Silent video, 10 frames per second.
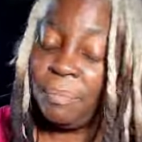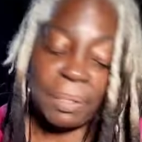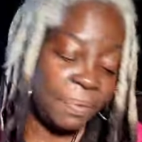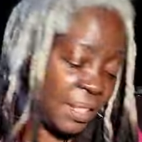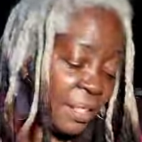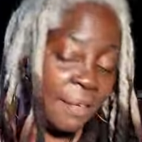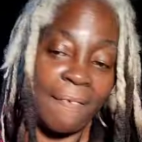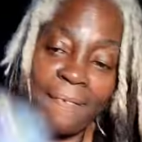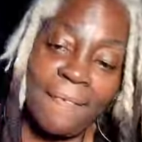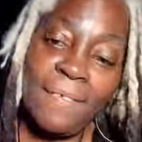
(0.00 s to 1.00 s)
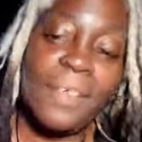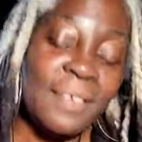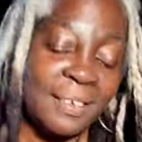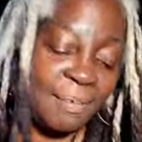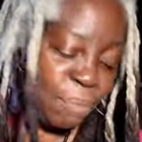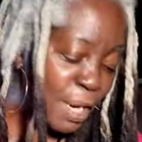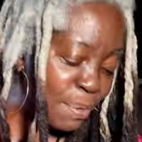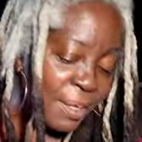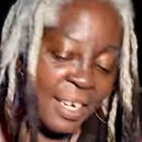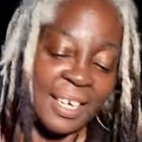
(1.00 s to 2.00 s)
People need
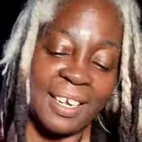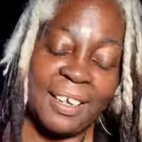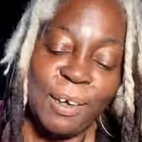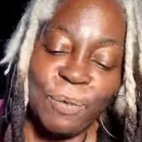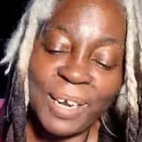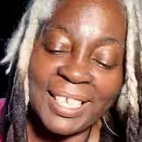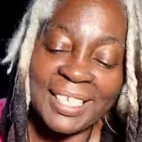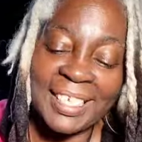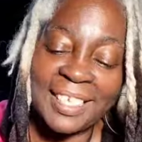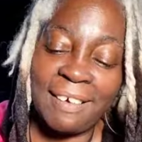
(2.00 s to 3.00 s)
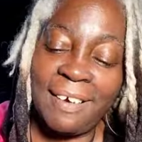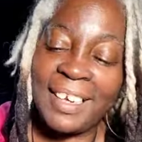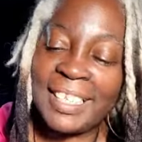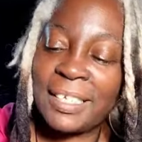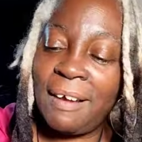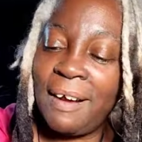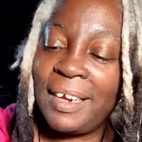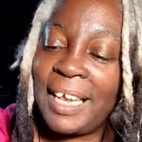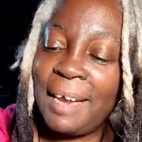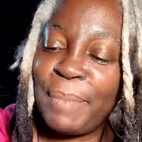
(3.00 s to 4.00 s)
a, what is this card? This
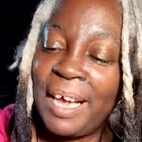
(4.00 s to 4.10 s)
card came